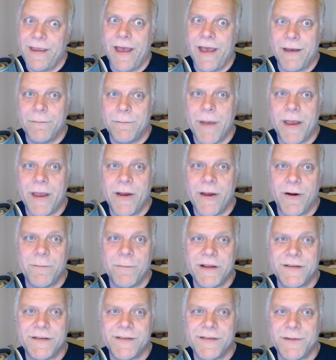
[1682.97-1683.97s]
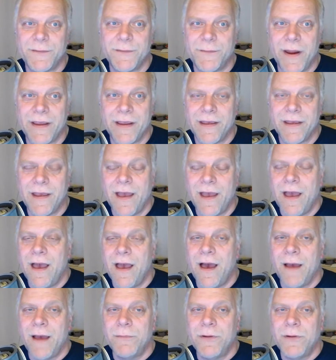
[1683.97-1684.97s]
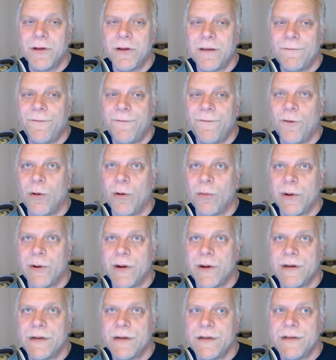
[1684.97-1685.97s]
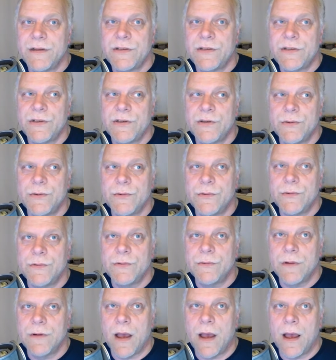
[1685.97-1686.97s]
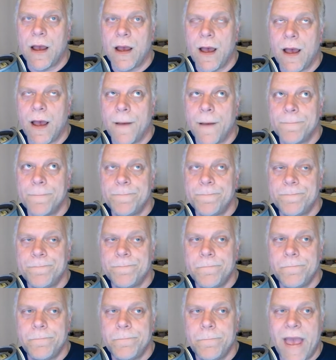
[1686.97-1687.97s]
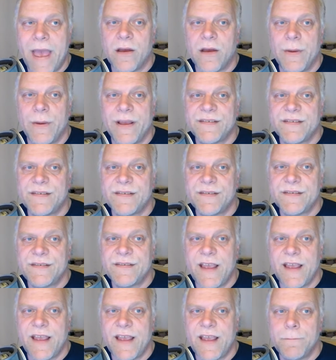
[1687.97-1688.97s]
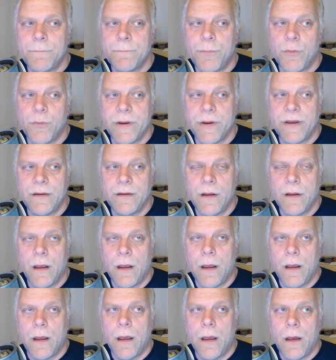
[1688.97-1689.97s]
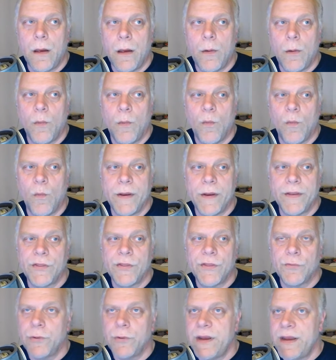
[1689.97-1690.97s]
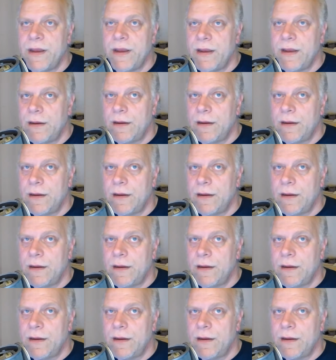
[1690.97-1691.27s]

yeah, my heart bleeds too, Frank. I'm looking forward to um, Mac OS 10.13,